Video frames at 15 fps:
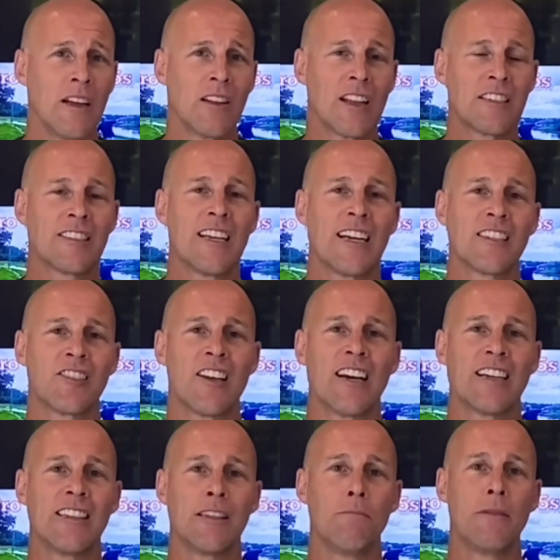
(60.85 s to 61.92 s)
Let's take a
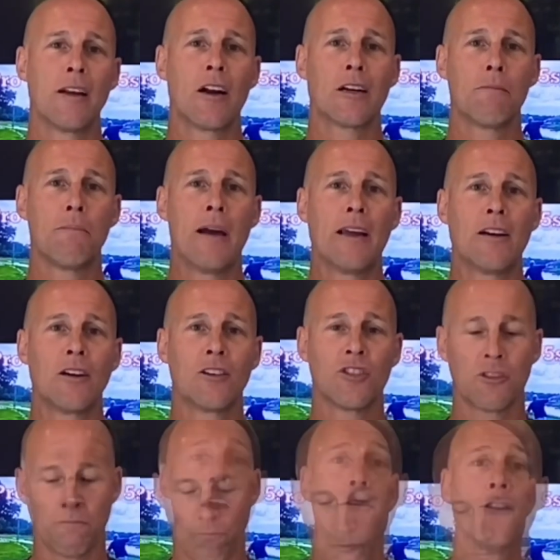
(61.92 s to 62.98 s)
second to meet our
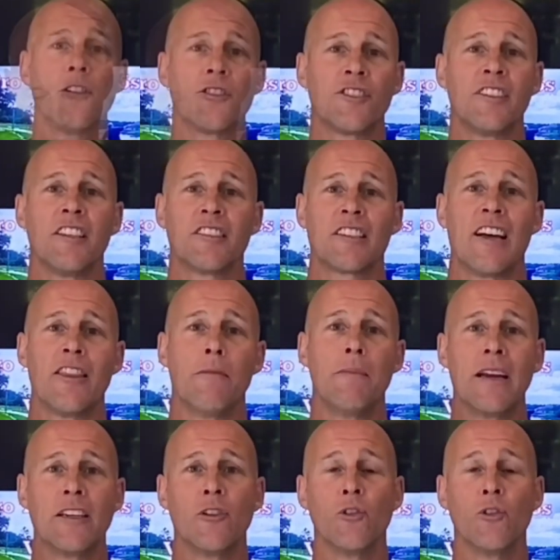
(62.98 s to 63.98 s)
competitors. Our first disc on the menu